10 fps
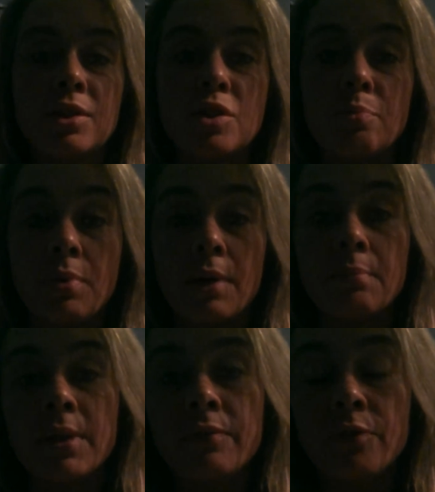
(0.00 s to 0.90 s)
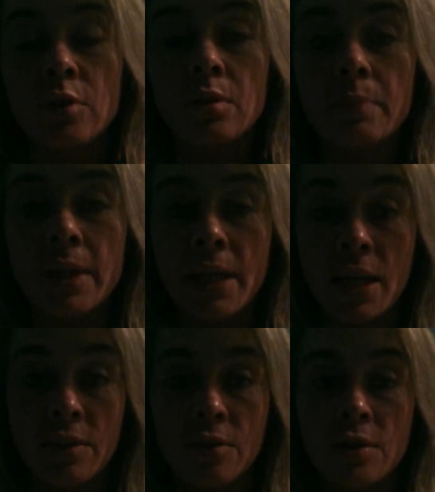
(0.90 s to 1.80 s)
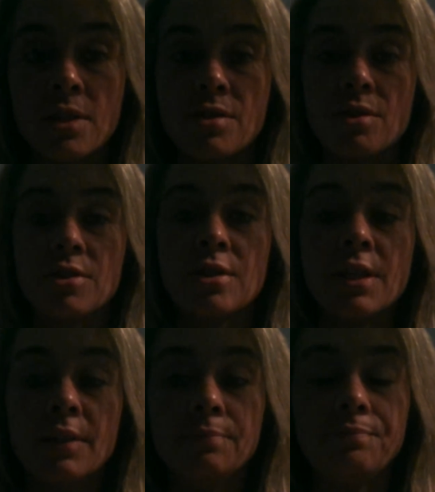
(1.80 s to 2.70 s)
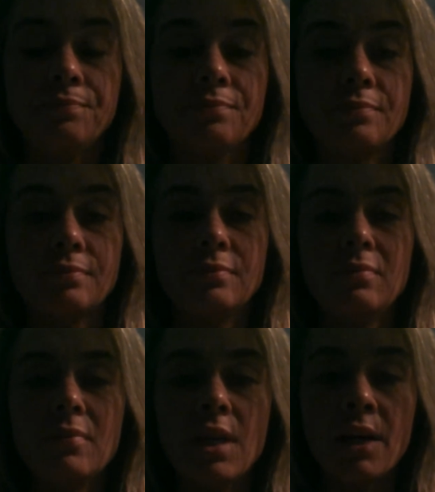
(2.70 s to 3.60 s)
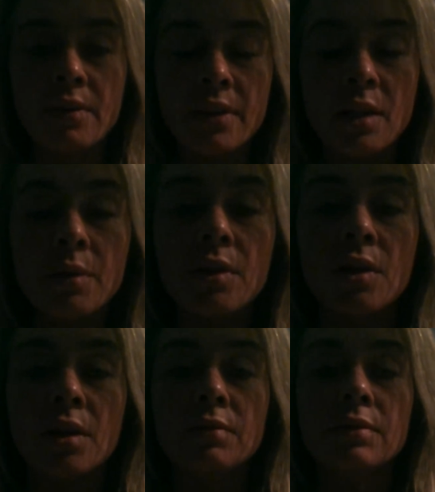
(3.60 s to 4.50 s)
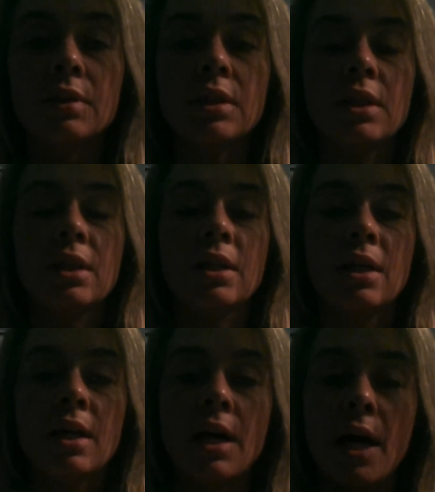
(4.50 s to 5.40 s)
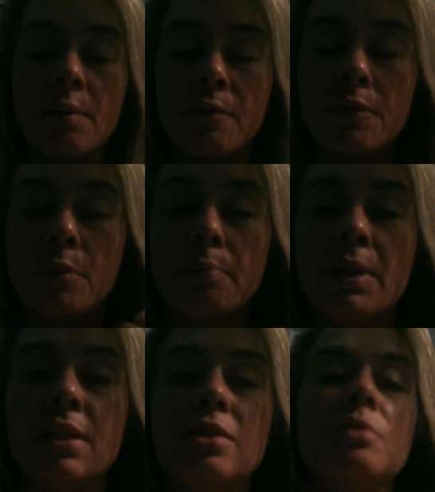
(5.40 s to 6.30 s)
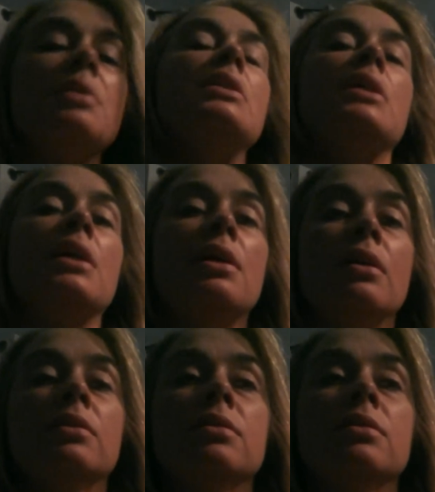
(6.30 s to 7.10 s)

to prep me for my 8:30 surgery. Everything looked good. I went from a B to a D.